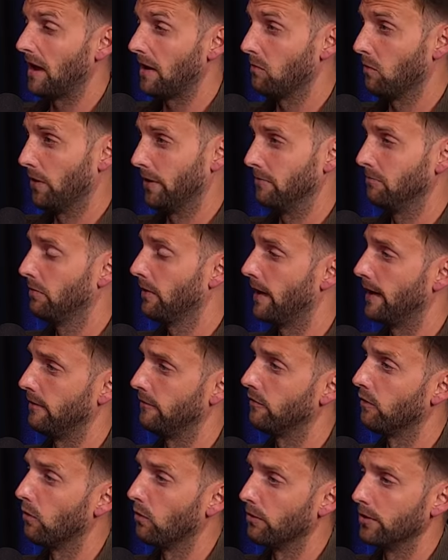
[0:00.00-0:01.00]
they want him
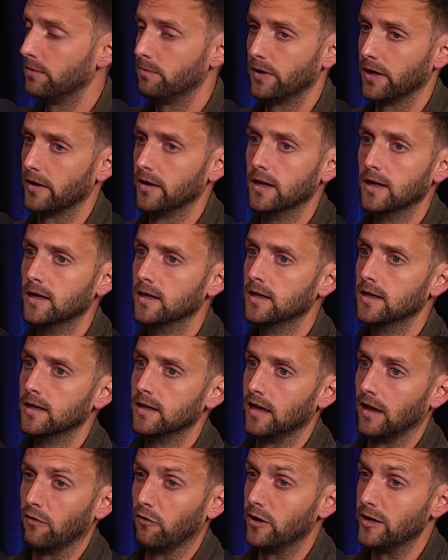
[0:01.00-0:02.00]
playing forward, but
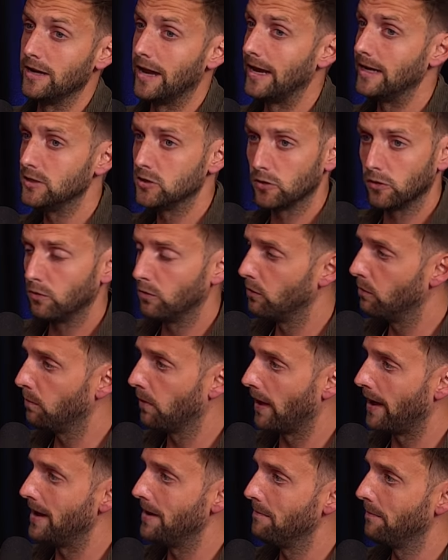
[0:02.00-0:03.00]
if we need to, we'll
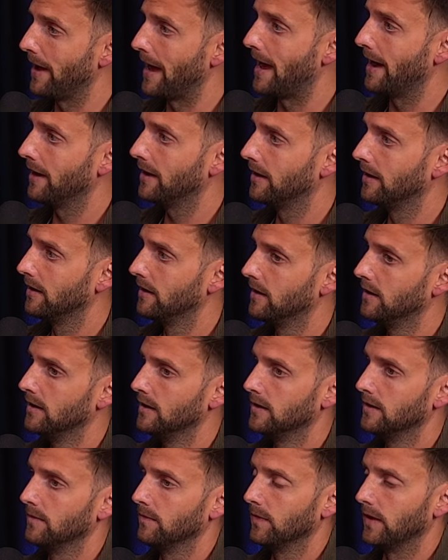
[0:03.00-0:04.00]
play him back.
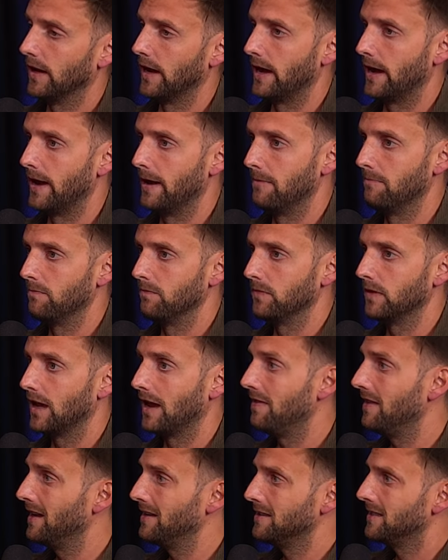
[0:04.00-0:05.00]
Um,
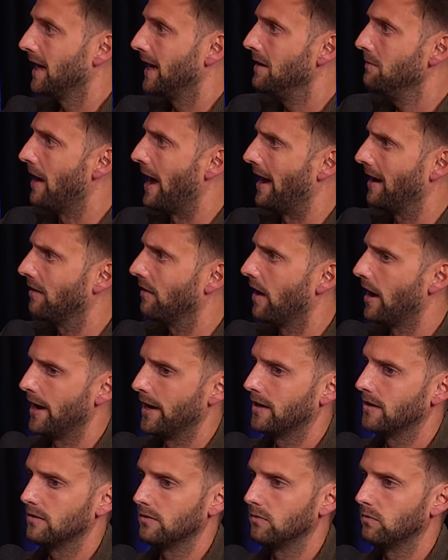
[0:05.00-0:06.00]
and then T Mac,
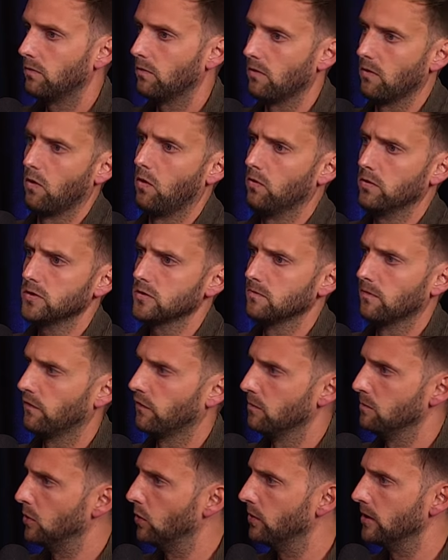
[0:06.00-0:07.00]
like awesome
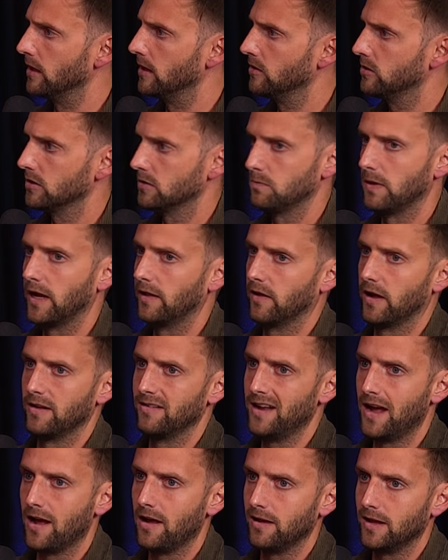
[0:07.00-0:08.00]
from Goody, just being
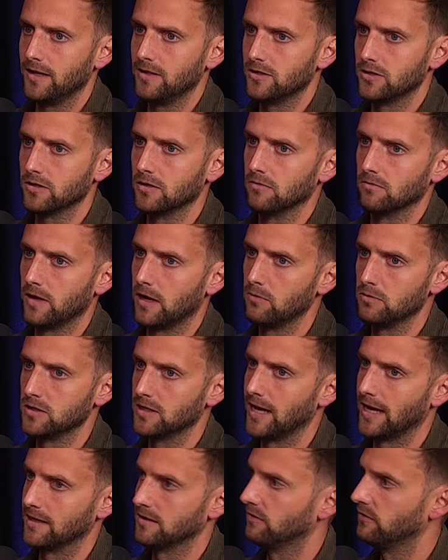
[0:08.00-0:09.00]
like, nah, he's a he was
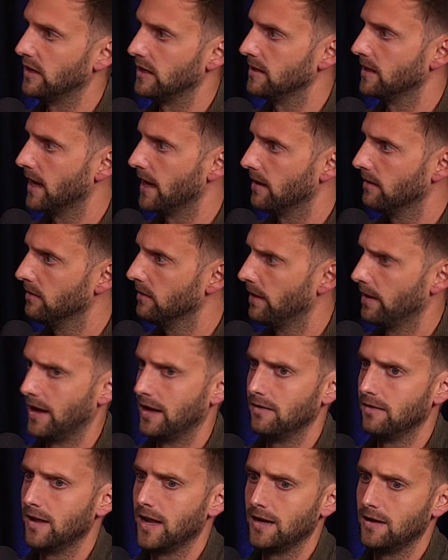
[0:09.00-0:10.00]
a gun defender,
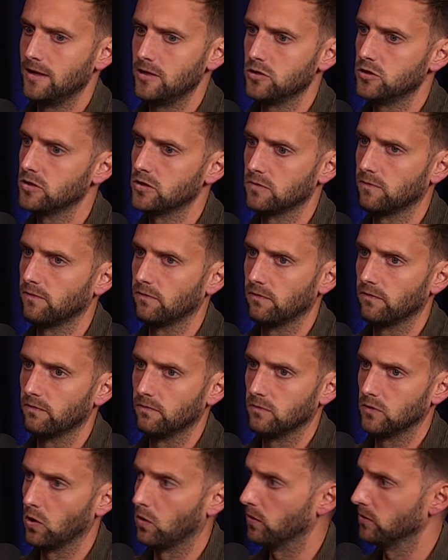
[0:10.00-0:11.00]
and then he's just
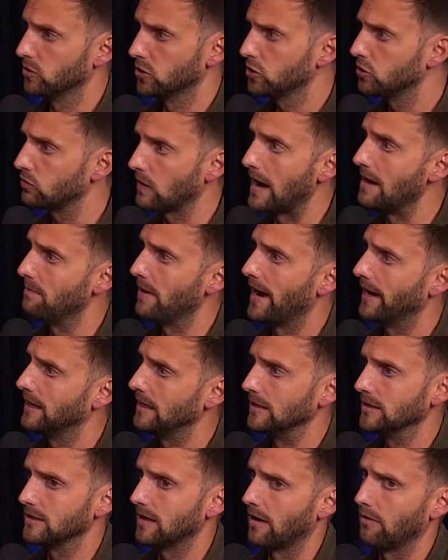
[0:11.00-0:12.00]
gone straight back
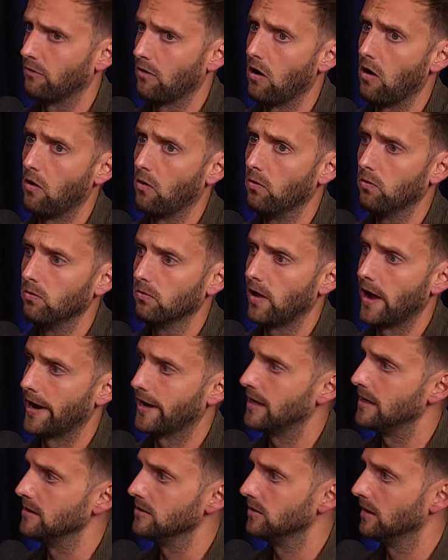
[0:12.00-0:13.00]
into that role,
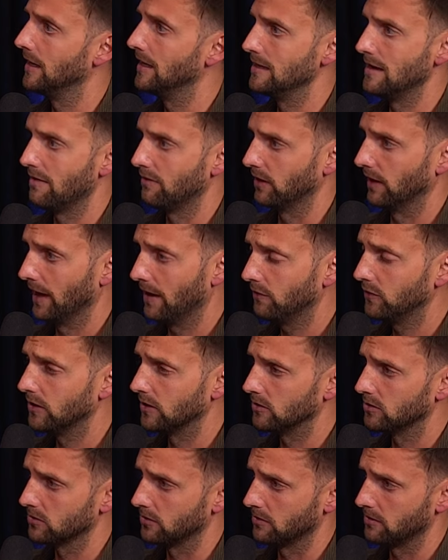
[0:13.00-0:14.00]
like he he never left
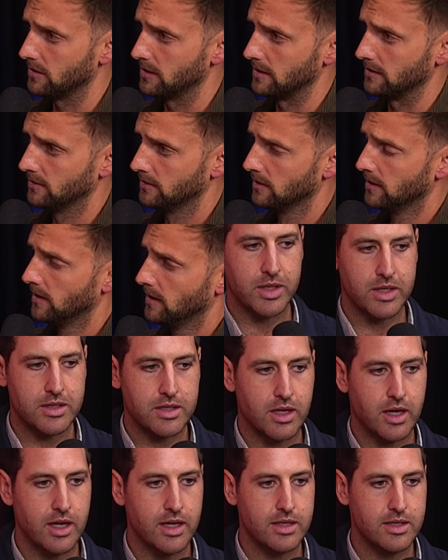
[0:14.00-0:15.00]
it, sort of thing. I'm
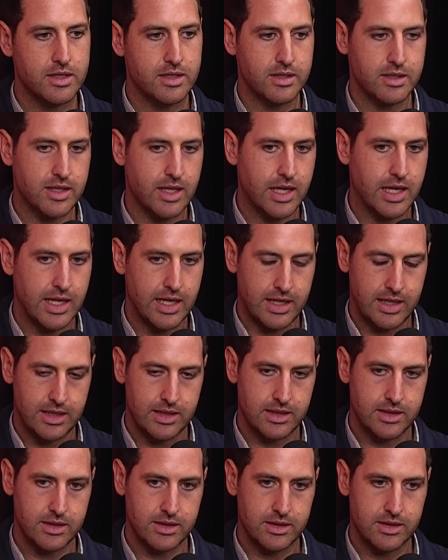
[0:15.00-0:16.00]
excited to
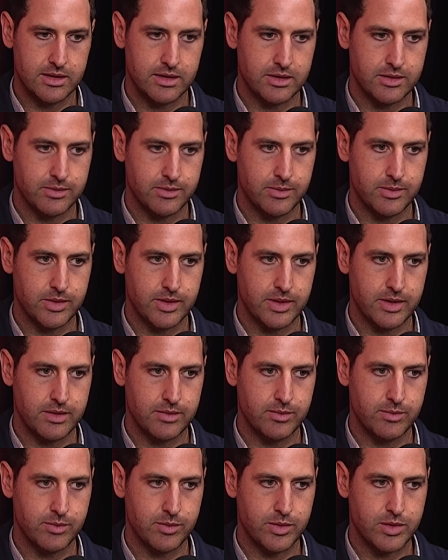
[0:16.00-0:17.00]
see
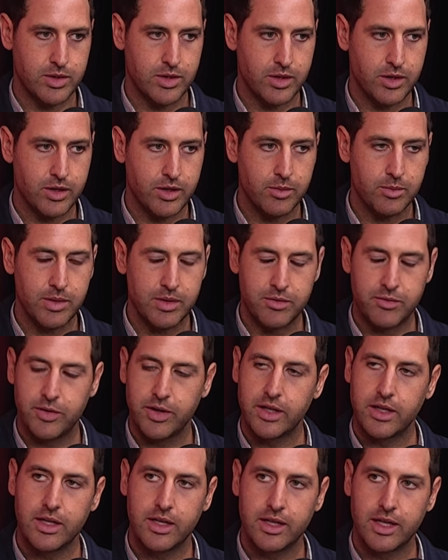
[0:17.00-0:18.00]
Turner be
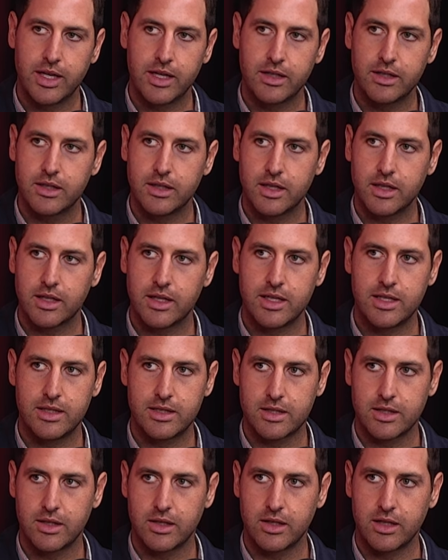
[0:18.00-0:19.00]
fit again. Like
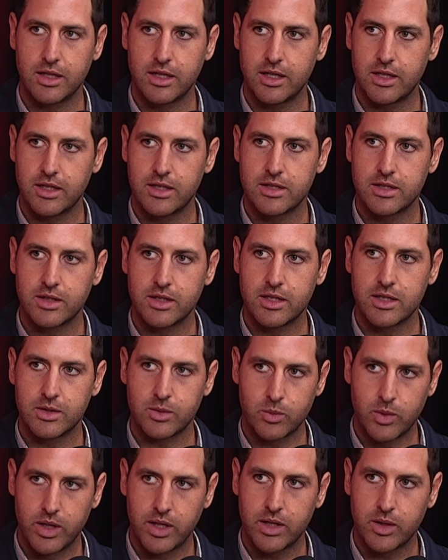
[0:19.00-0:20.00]
he's got, Close. he's he's
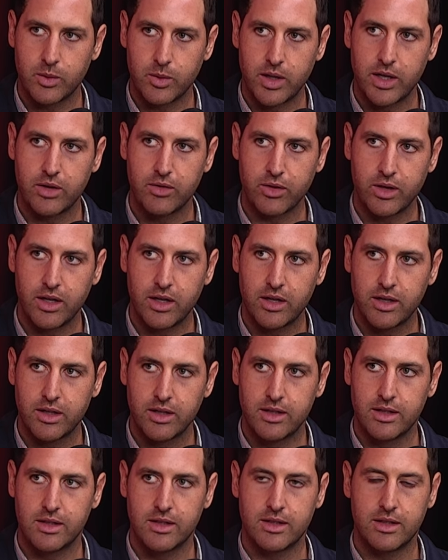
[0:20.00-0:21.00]
a week away, yeah. right?
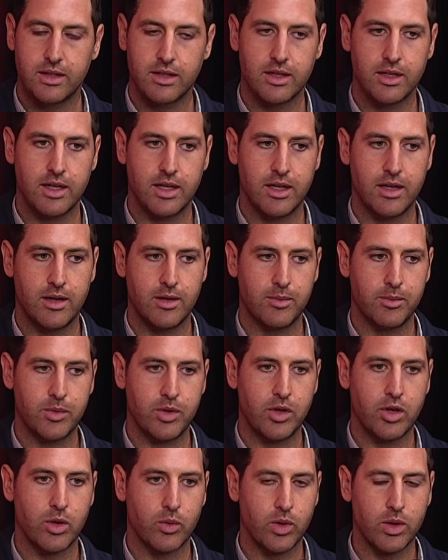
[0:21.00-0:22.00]
um,
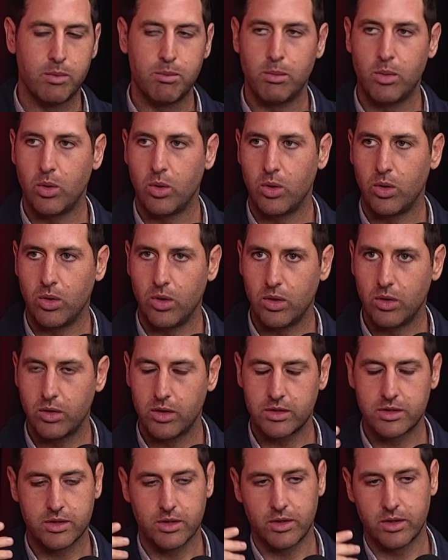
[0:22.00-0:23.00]
you know, with more,
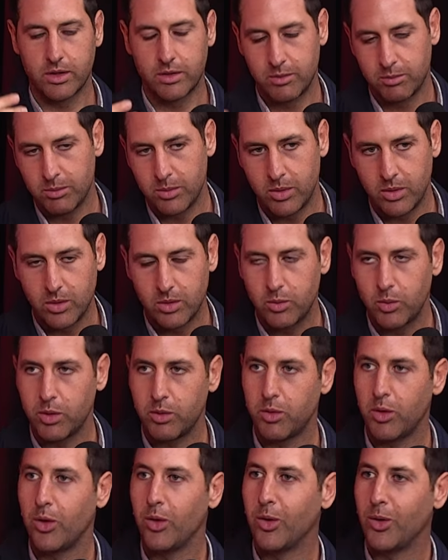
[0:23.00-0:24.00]
uh, sorry, more
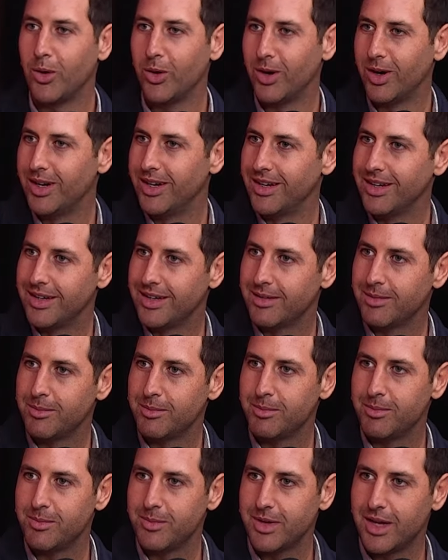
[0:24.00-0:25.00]
with Hore,
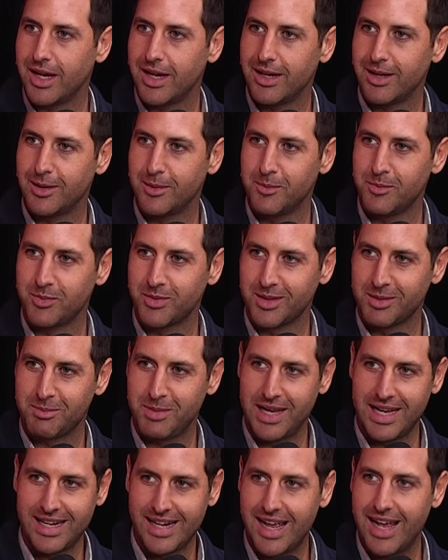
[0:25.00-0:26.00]
demore um,
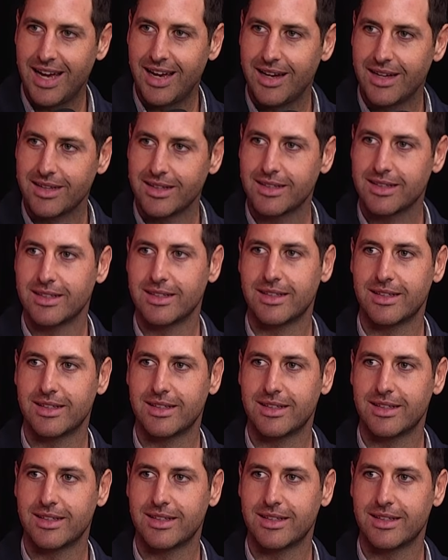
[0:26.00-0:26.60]
being out.